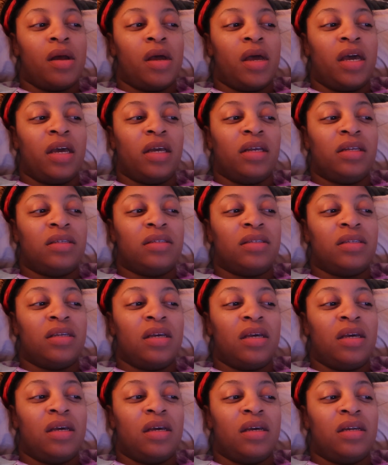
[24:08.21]

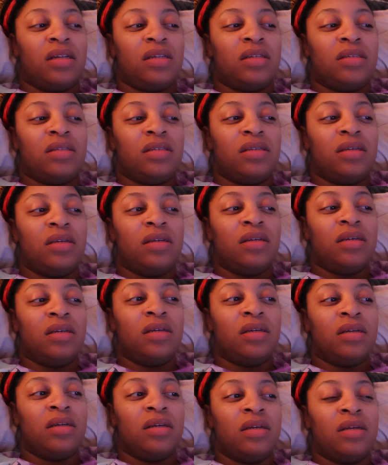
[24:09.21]
exit
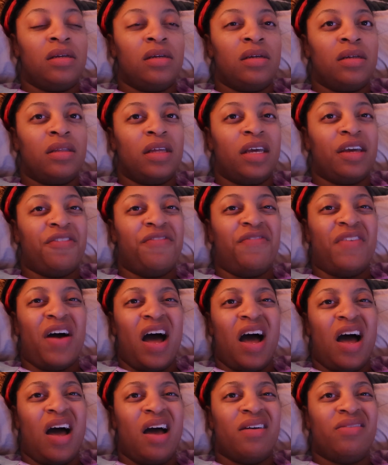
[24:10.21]
like
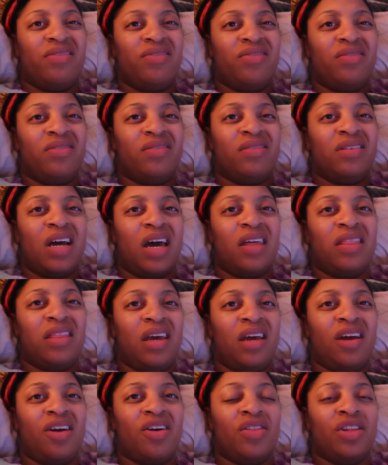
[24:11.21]
5, I
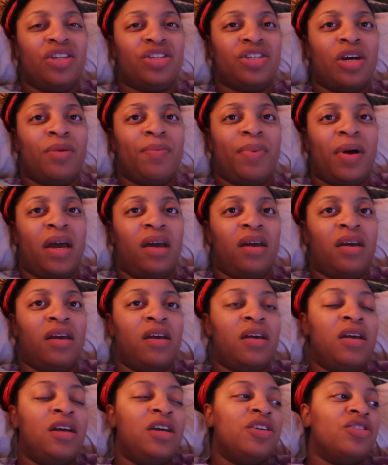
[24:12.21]
think, on the
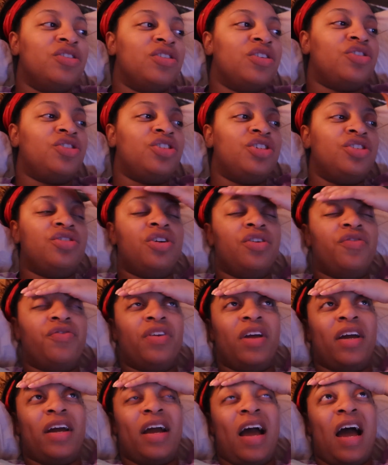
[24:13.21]
turnpike. So she drove
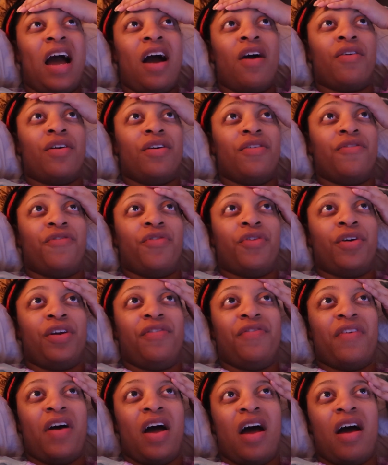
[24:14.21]
for like an hour and
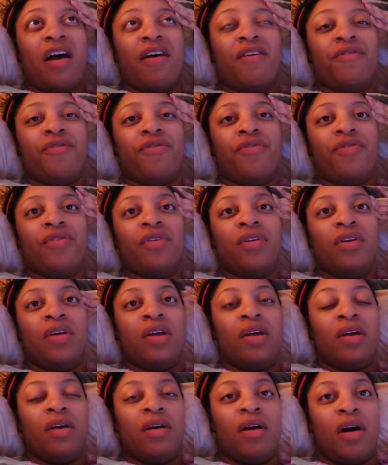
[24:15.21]
45,
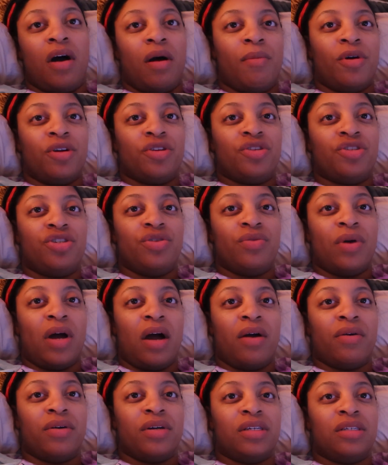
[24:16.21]
almost two
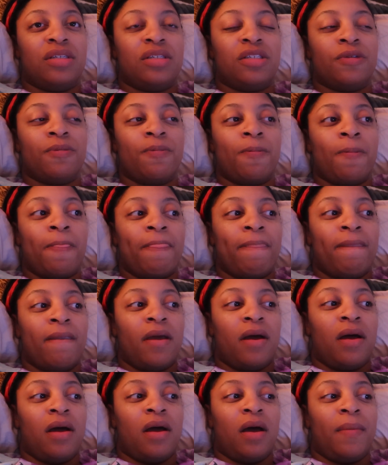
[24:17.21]
hours.
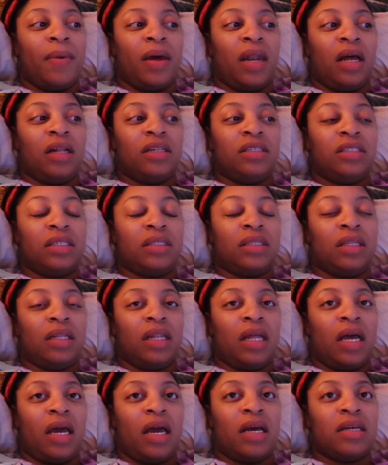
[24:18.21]
Um, and I took the
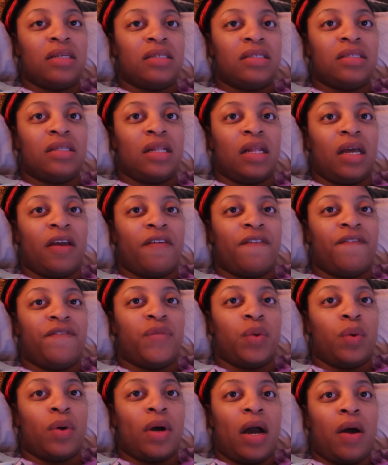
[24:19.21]
last like
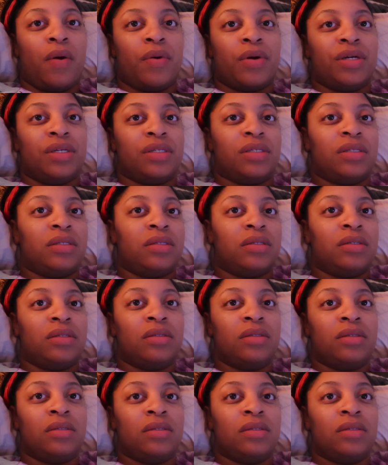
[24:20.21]
four hours and